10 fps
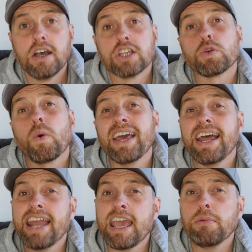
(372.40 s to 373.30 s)
So what it
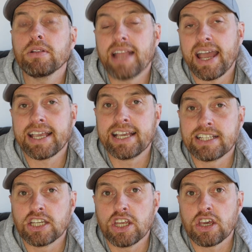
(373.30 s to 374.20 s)
enabled Nike
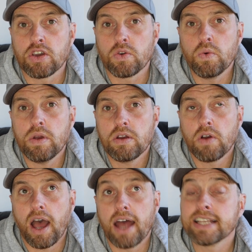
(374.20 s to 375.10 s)
to do,
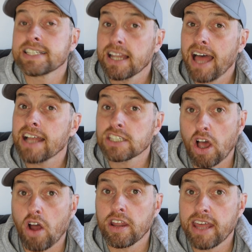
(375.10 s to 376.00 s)
and they still had to
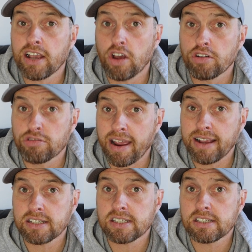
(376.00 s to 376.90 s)
honour their
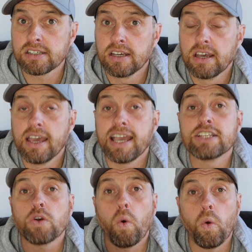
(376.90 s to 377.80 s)
contracts,
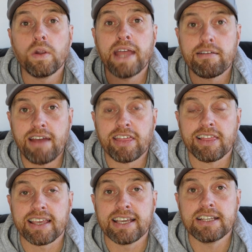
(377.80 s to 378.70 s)
is all their
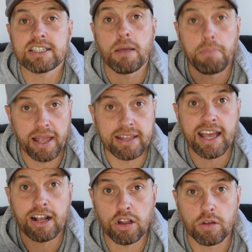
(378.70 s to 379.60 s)
athletes that played
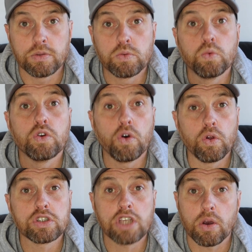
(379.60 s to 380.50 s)
their clubs would
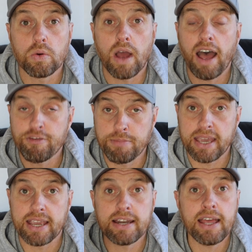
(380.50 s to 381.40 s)
also have
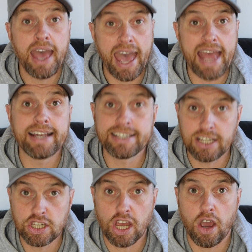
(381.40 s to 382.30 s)
been
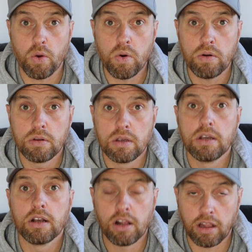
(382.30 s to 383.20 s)
head-to-toe
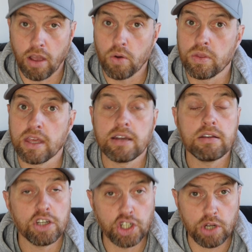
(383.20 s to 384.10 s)
clothing
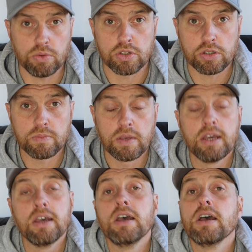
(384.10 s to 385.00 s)
and shoes.
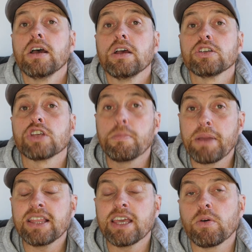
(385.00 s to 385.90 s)
So the
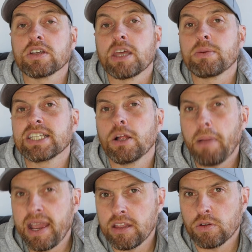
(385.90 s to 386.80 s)
big thing was they were still
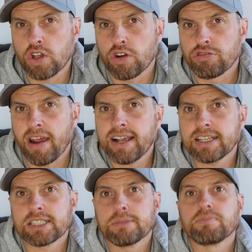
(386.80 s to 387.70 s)
paying those
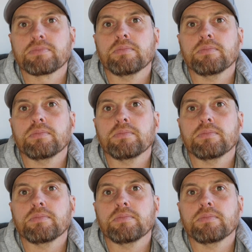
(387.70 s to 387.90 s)
contracts,